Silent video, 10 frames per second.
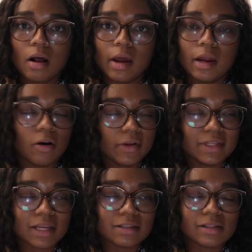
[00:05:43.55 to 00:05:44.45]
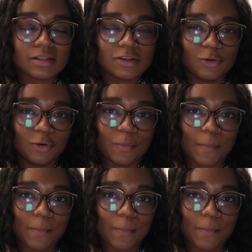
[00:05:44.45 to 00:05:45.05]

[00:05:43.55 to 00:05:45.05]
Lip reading: And all he says is soon.